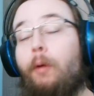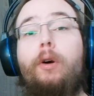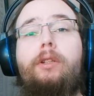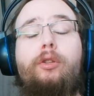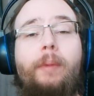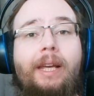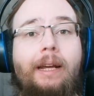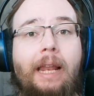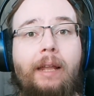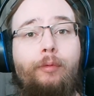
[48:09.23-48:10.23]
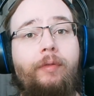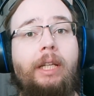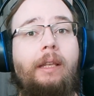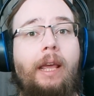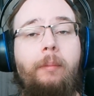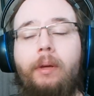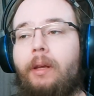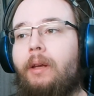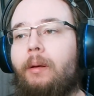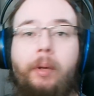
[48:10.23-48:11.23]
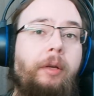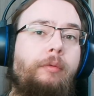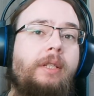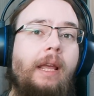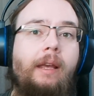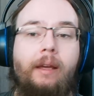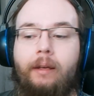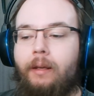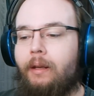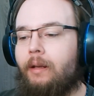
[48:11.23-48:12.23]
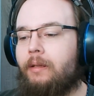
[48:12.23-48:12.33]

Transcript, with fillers: And I wanted to make a clan with that name, but it was taken.